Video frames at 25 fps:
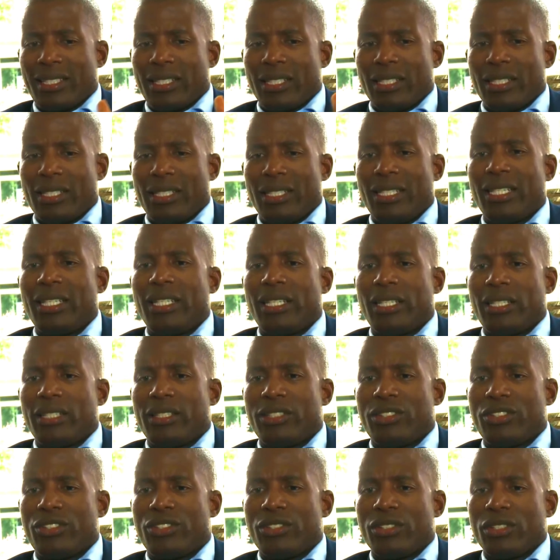he
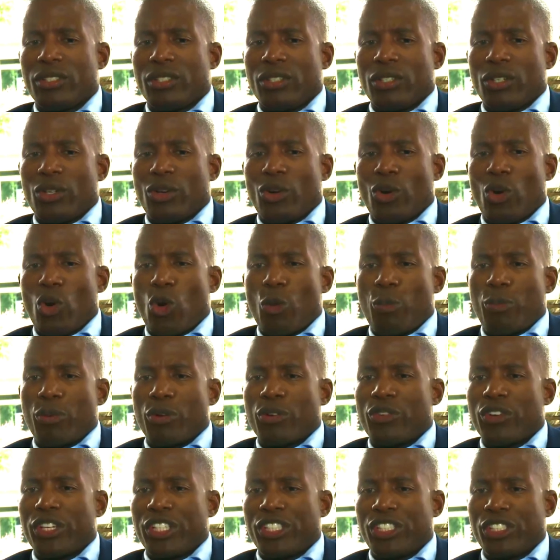leads
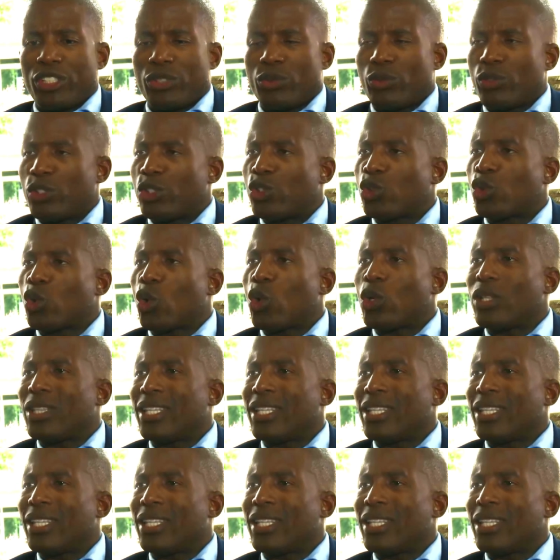Operation Restore